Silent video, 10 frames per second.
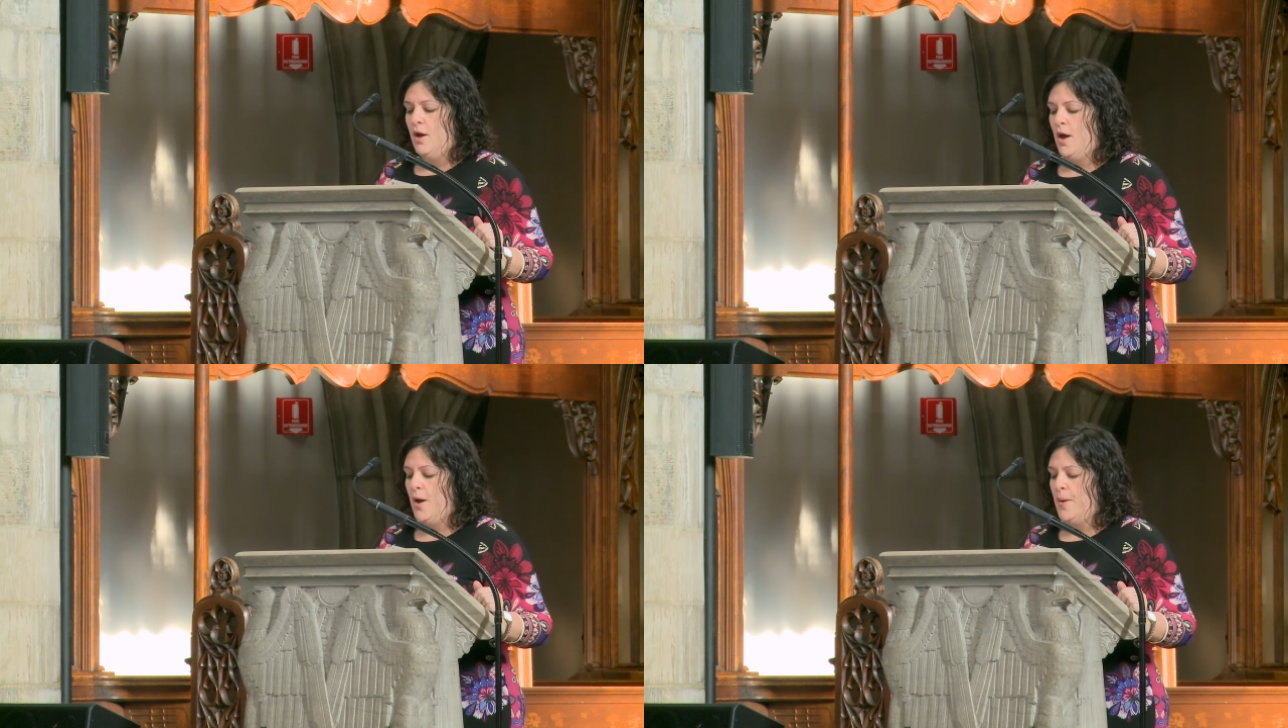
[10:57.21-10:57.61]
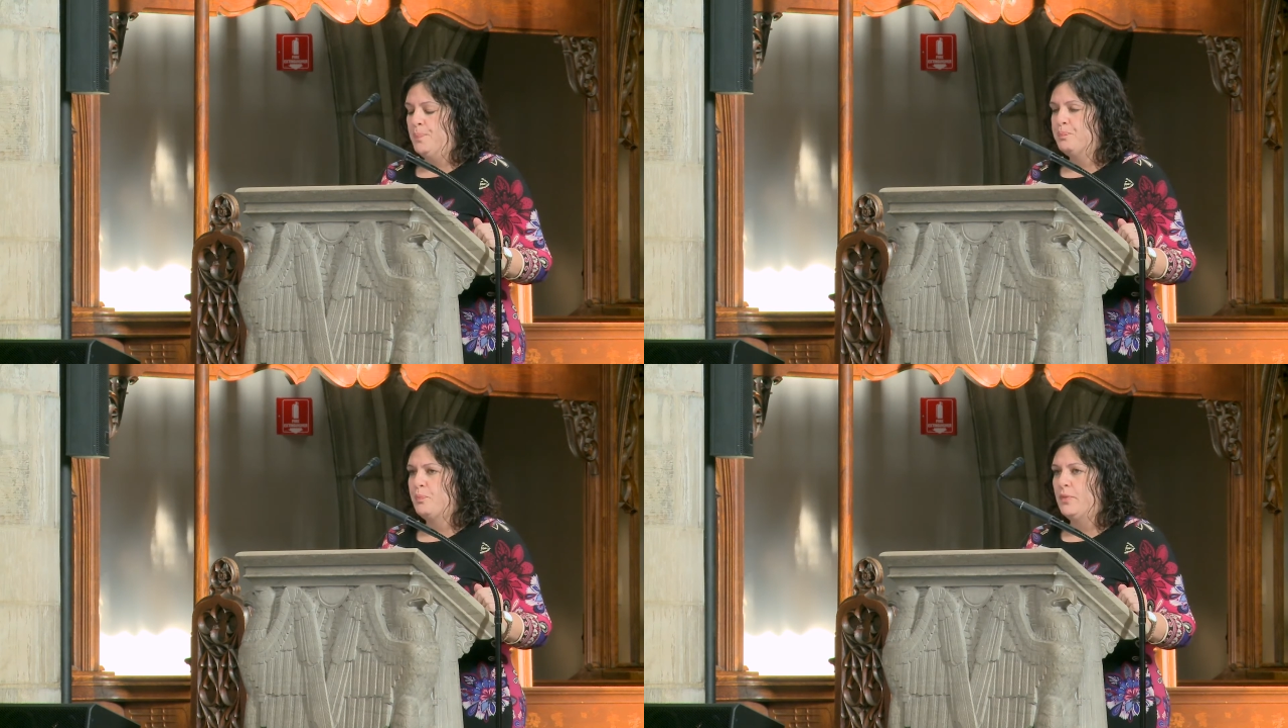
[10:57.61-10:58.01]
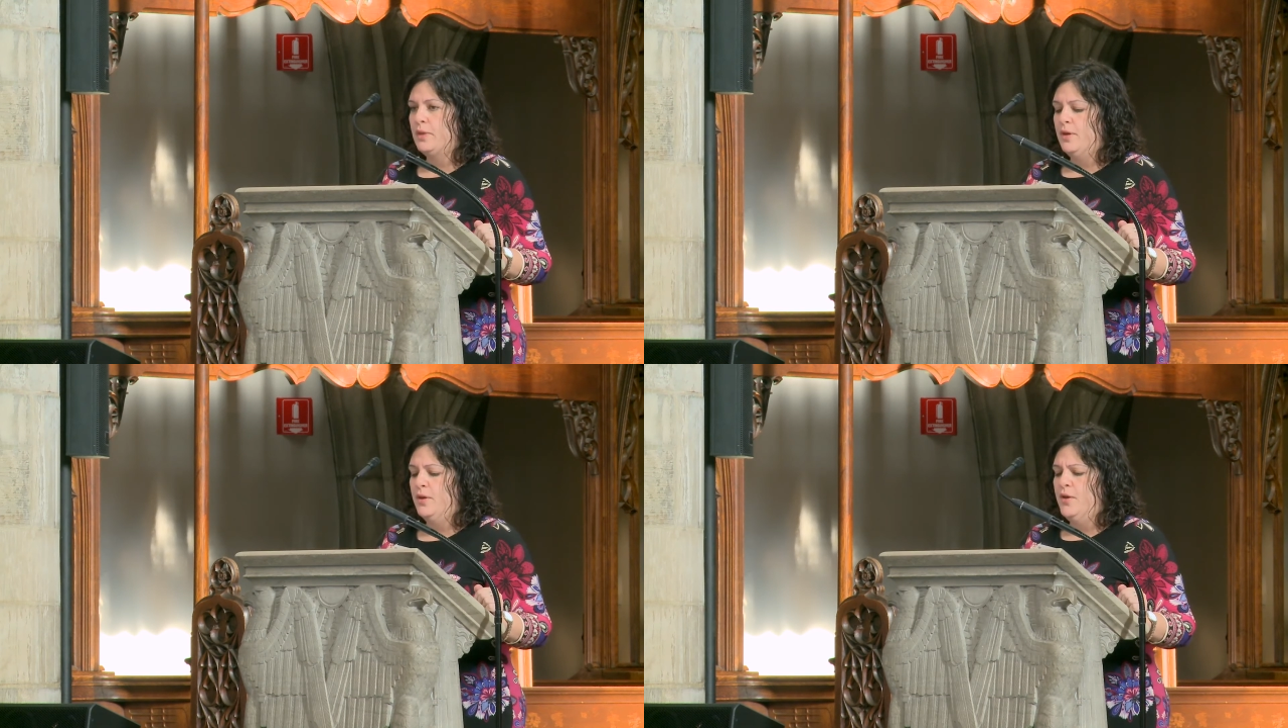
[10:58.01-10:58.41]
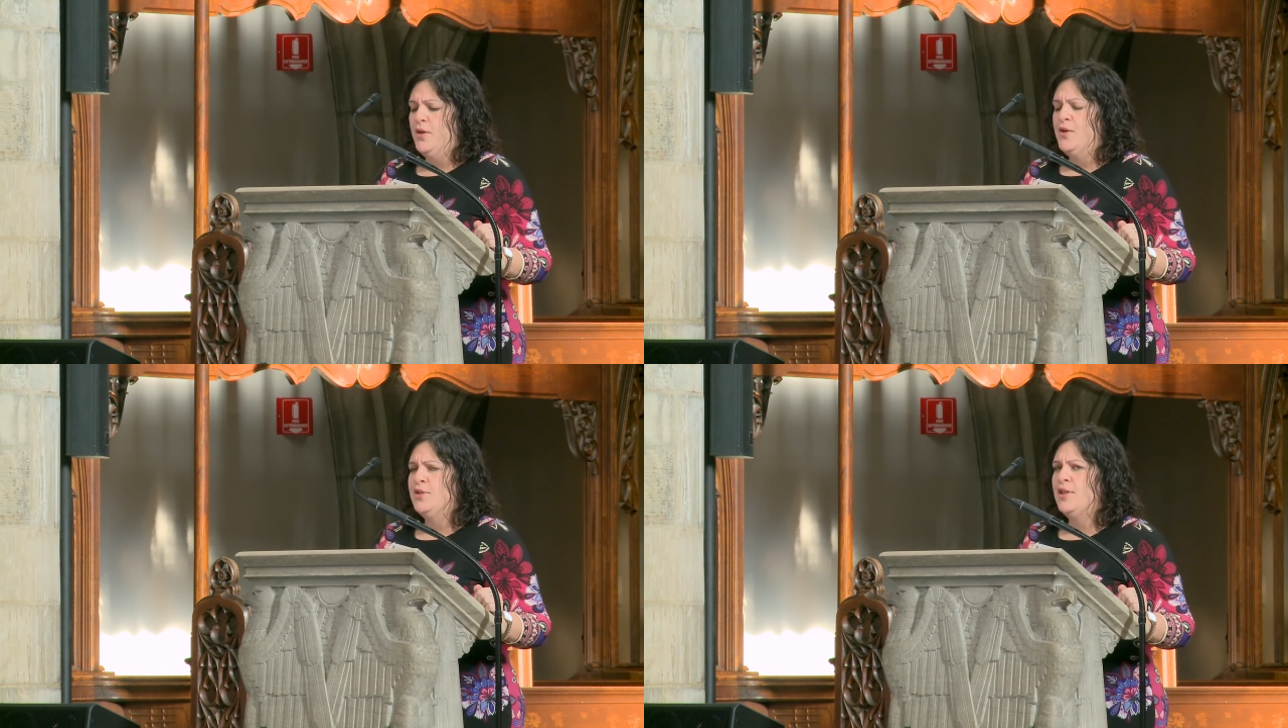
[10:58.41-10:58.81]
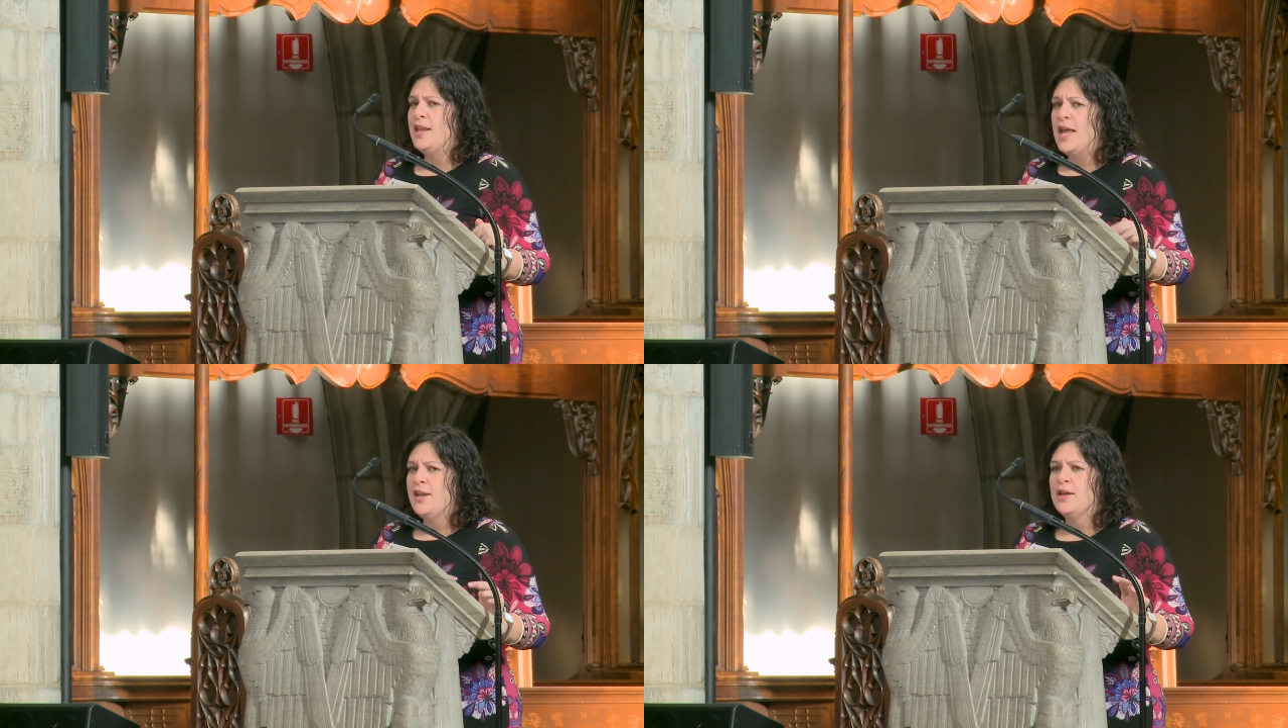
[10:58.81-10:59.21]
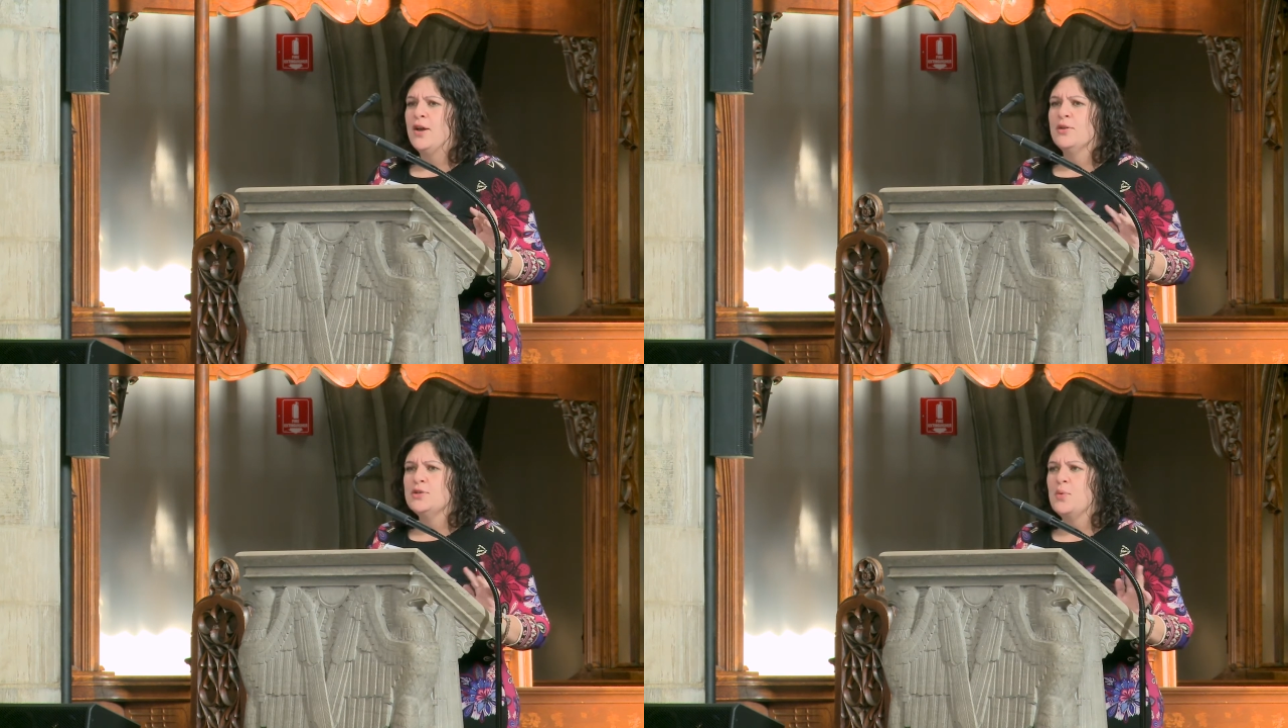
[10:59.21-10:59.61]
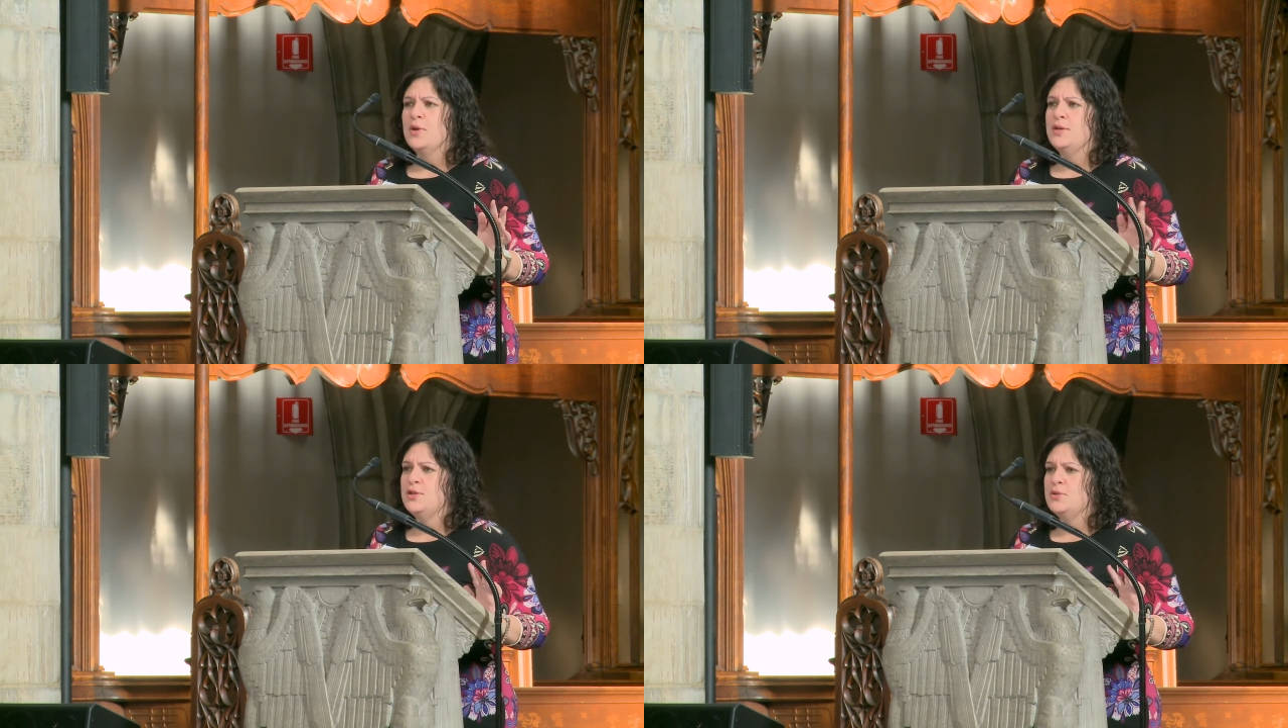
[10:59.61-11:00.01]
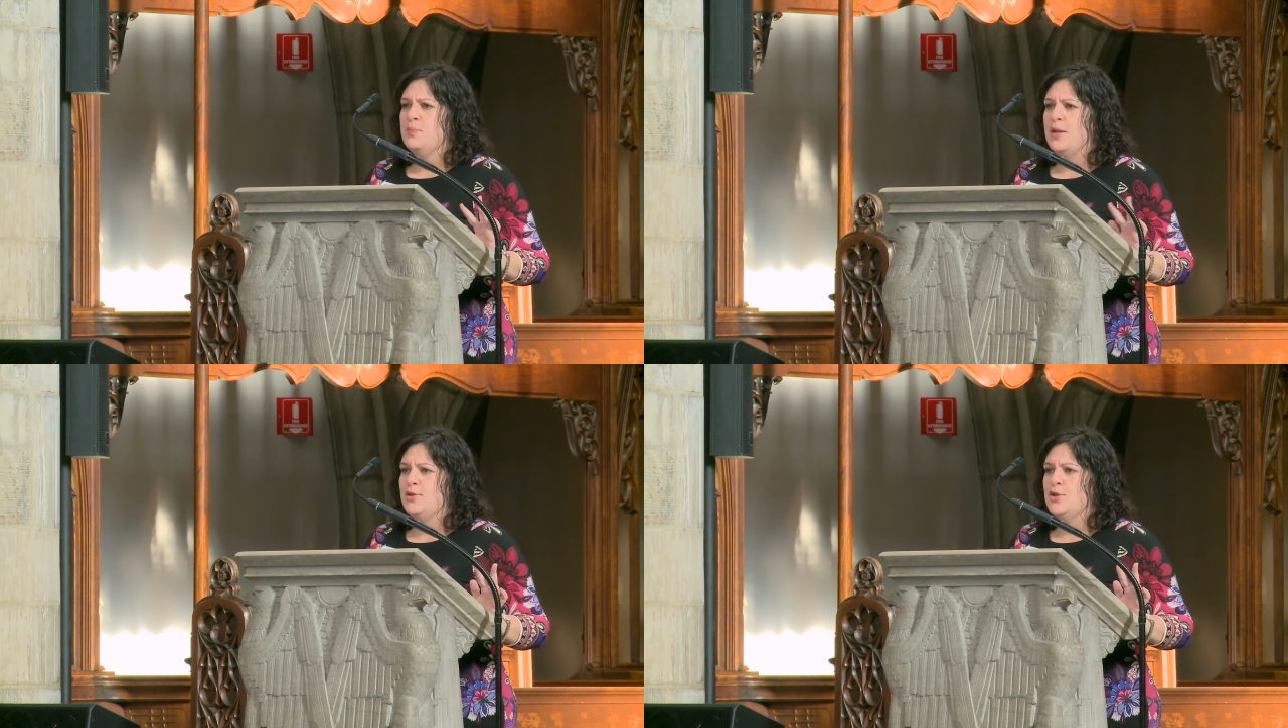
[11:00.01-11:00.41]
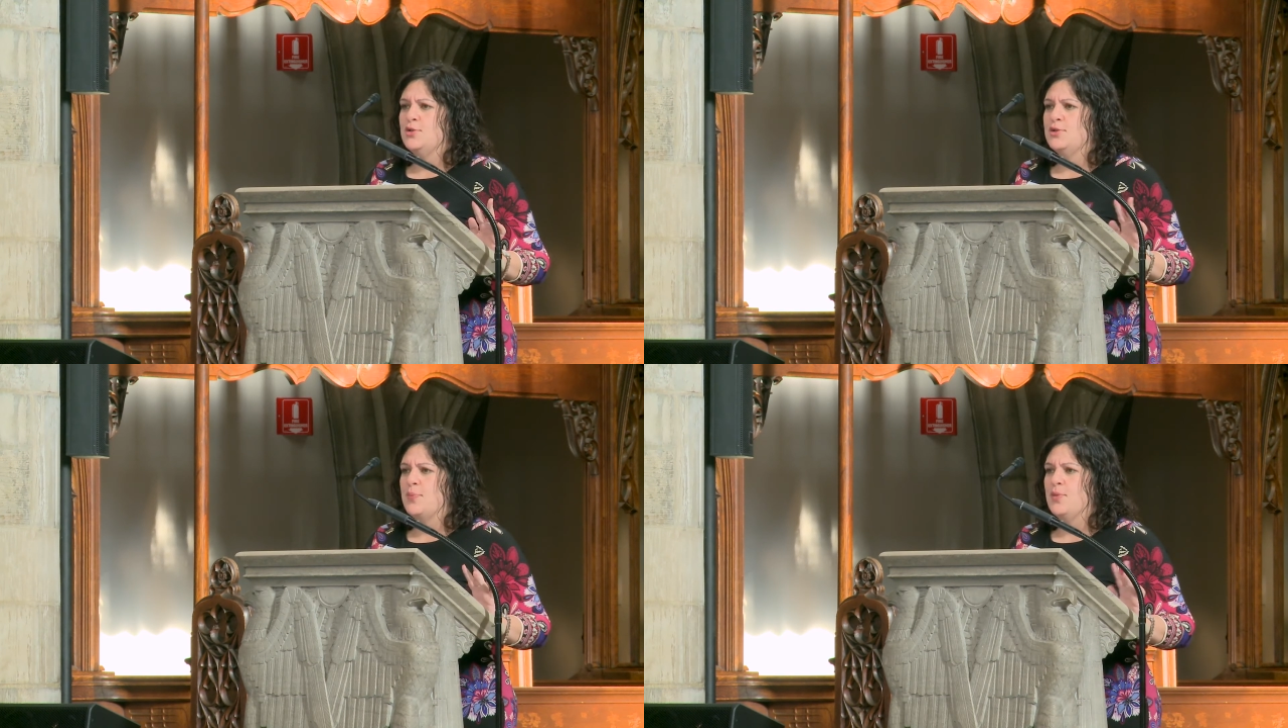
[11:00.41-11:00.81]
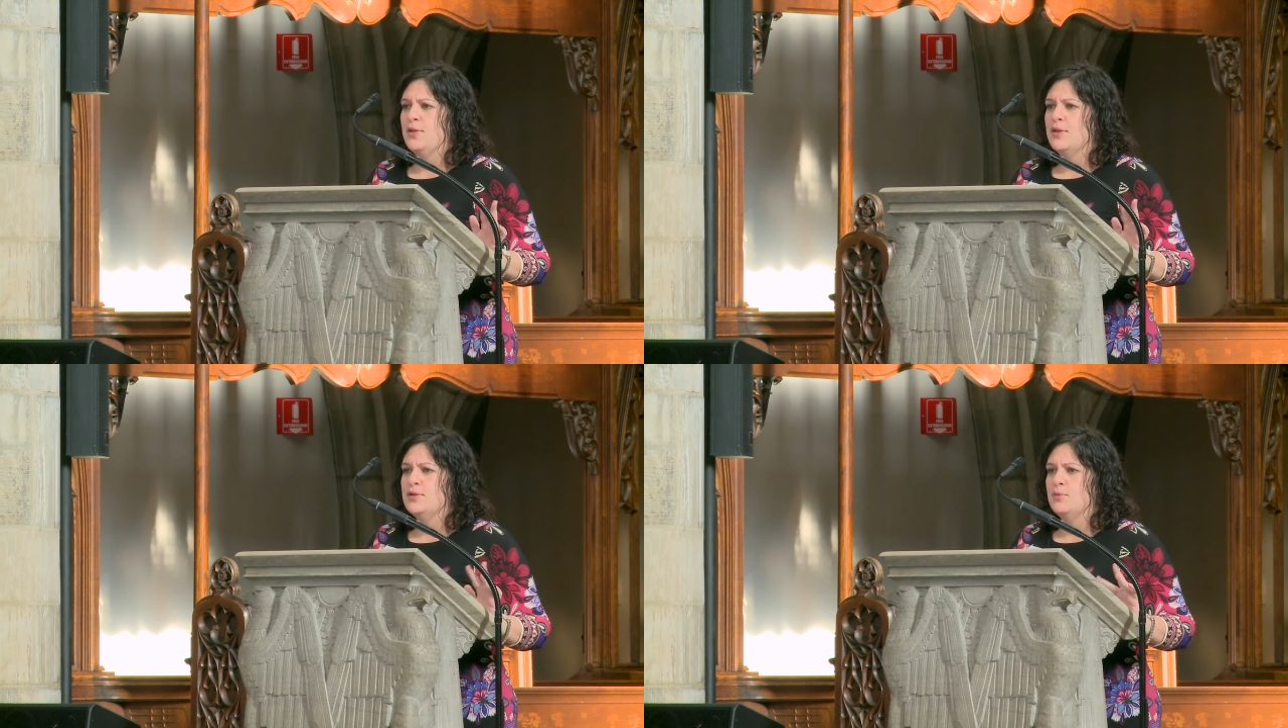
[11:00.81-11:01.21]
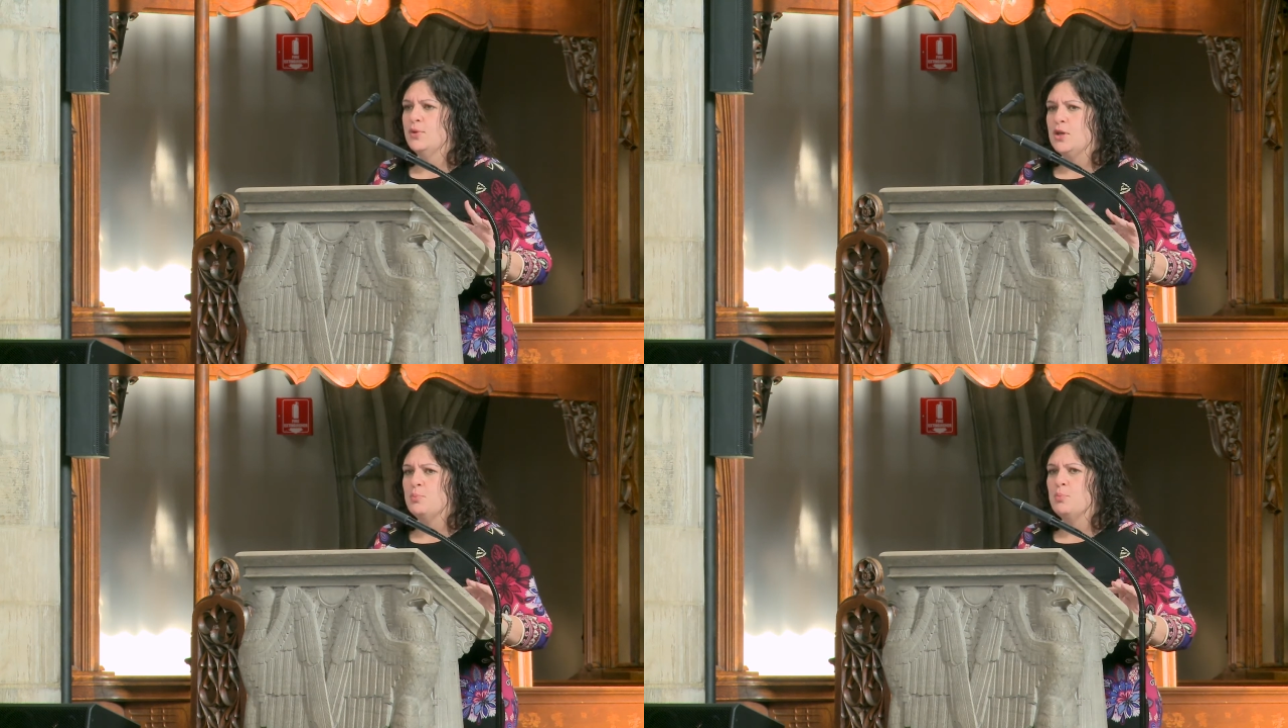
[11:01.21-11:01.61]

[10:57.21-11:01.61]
Um, to that end, I also want to just mention something that's really